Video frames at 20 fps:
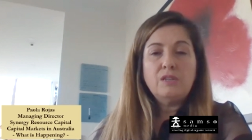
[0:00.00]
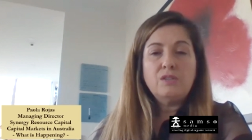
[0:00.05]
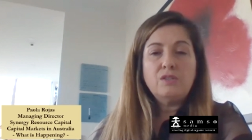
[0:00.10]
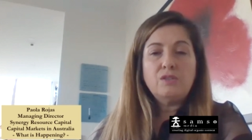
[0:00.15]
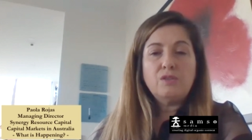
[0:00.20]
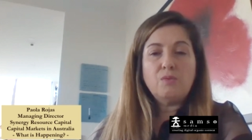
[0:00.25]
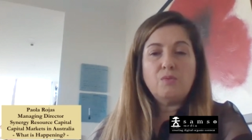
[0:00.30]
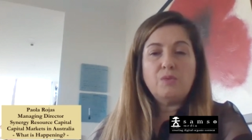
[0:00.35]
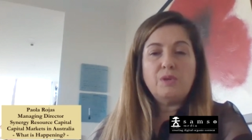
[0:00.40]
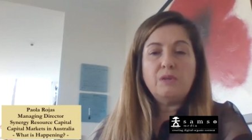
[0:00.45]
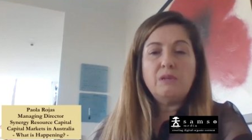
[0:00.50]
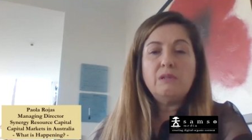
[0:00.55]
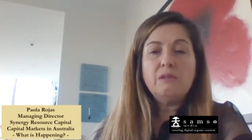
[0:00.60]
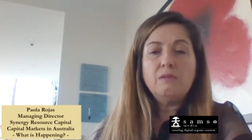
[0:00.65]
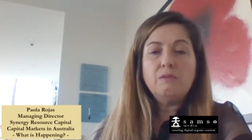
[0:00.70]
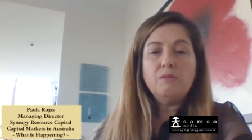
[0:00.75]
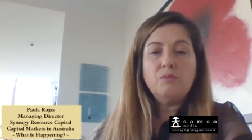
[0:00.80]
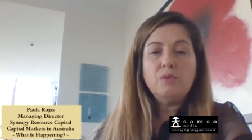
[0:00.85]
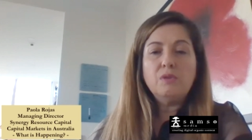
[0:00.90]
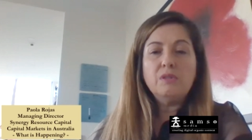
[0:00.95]
So
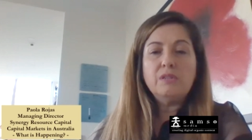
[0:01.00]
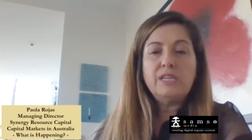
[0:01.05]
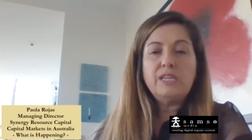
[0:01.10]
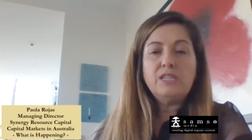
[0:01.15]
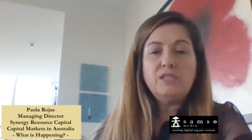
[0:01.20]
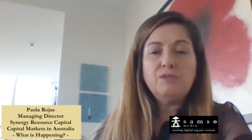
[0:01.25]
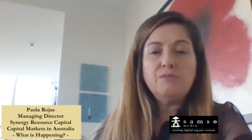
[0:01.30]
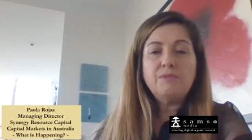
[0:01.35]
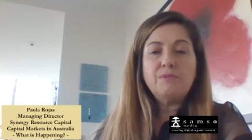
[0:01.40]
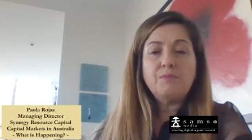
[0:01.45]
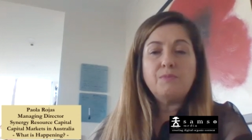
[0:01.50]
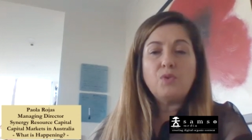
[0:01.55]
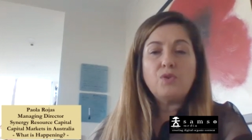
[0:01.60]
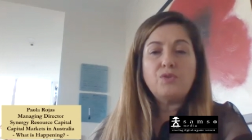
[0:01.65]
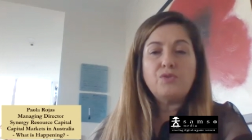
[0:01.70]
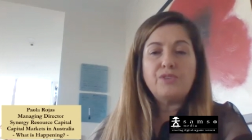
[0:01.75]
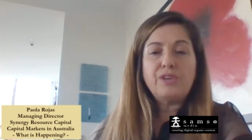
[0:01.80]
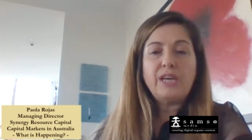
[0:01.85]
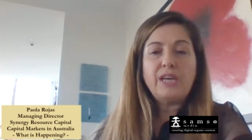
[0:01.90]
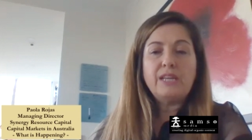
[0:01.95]
we'll need to be more
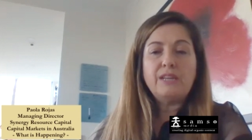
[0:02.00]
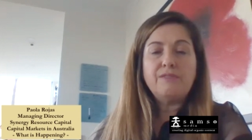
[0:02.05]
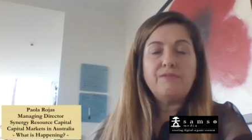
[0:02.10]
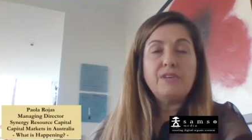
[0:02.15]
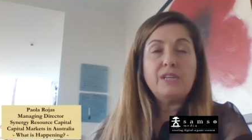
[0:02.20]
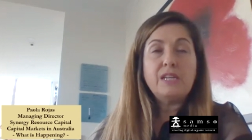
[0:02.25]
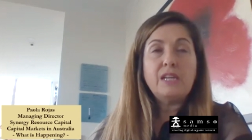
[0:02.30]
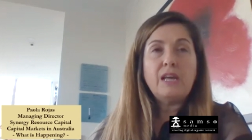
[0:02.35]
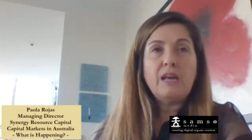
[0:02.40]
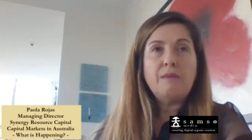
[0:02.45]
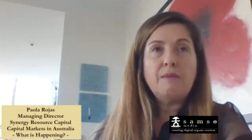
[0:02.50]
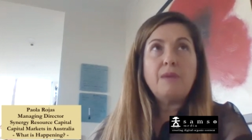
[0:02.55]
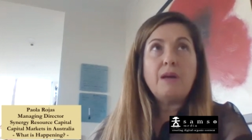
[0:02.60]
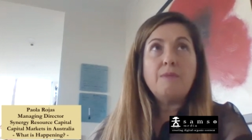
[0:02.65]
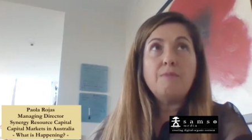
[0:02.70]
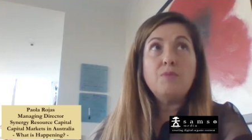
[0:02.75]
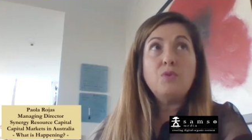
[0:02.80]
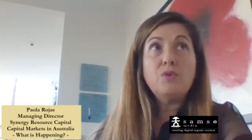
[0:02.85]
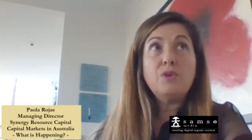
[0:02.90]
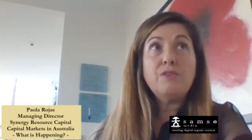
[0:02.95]
creative, and
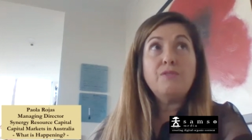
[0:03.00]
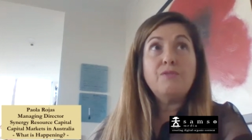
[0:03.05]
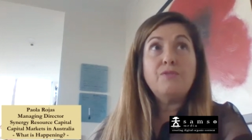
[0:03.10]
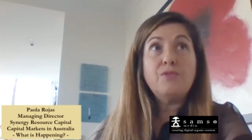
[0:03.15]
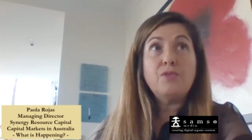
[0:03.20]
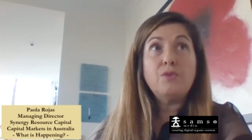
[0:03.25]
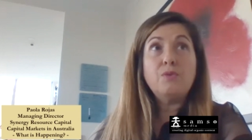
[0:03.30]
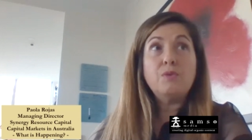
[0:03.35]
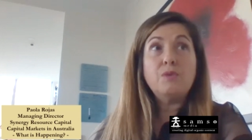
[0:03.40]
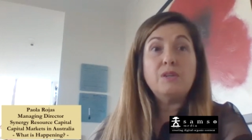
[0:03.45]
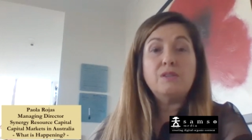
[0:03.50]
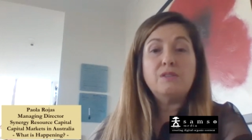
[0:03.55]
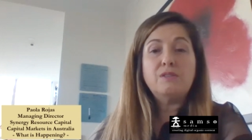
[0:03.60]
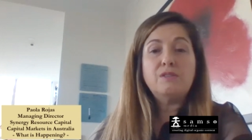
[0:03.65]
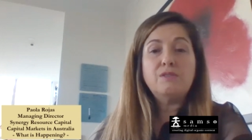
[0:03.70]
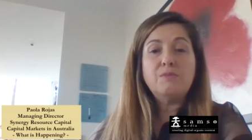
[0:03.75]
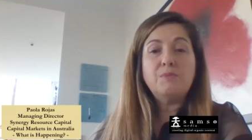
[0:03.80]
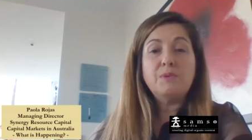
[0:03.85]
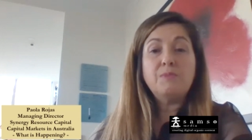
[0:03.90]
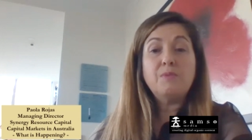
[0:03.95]
I'm looking forward
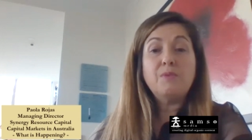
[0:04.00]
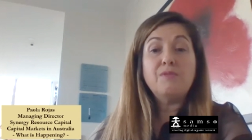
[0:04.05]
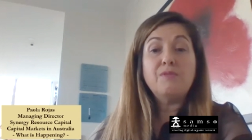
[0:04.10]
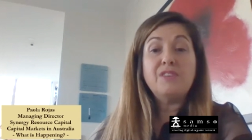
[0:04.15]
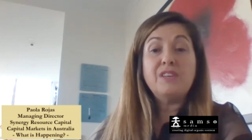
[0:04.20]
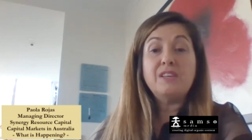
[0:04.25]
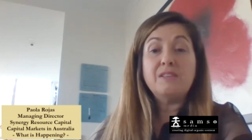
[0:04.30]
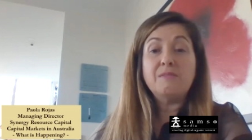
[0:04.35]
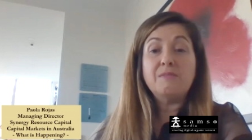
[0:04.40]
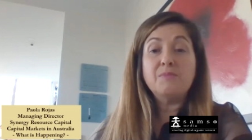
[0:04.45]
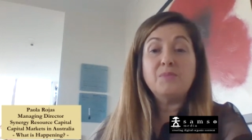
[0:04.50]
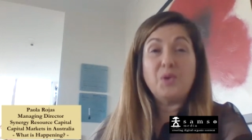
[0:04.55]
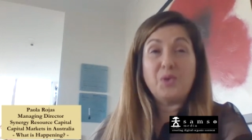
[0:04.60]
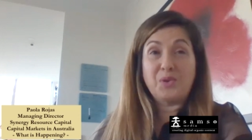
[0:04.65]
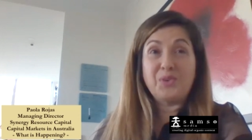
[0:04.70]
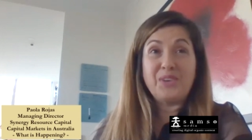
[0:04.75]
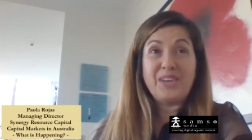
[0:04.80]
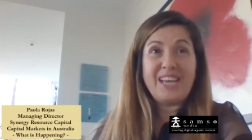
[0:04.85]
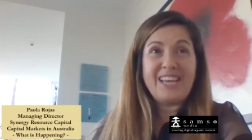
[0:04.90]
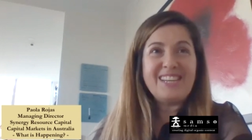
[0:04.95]
to people being more
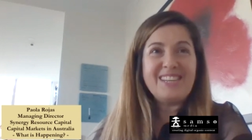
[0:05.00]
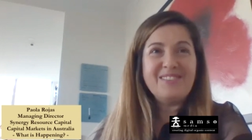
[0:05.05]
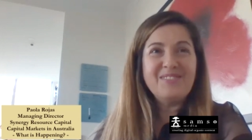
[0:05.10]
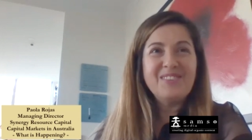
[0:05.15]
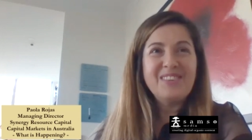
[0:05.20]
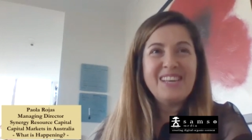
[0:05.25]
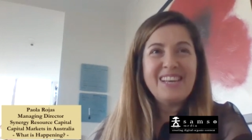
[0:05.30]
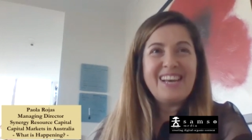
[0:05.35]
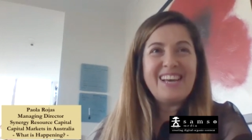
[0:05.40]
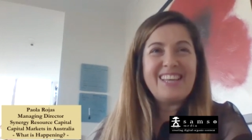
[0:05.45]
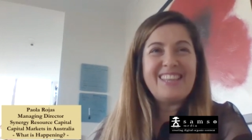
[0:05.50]
creative.